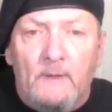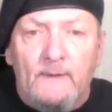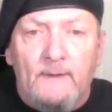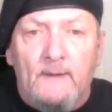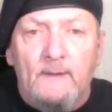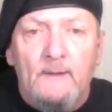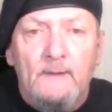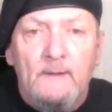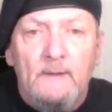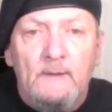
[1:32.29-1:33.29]
Monday,
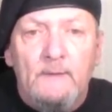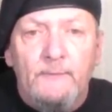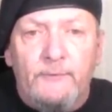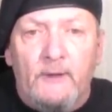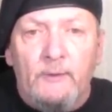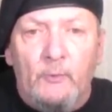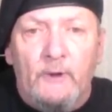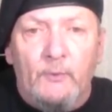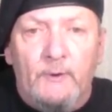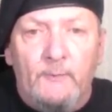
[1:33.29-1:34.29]

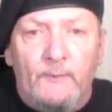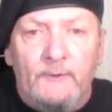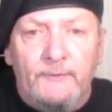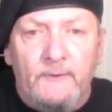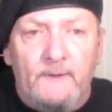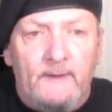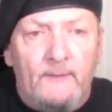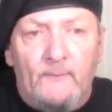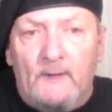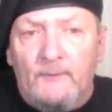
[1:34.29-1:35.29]
January 21st, to the
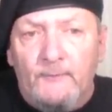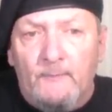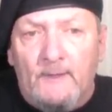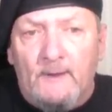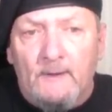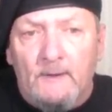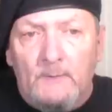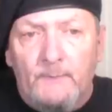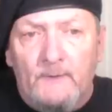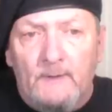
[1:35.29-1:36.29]
8,000 block
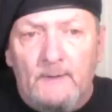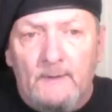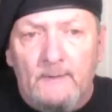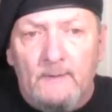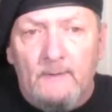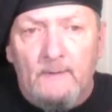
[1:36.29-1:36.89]
of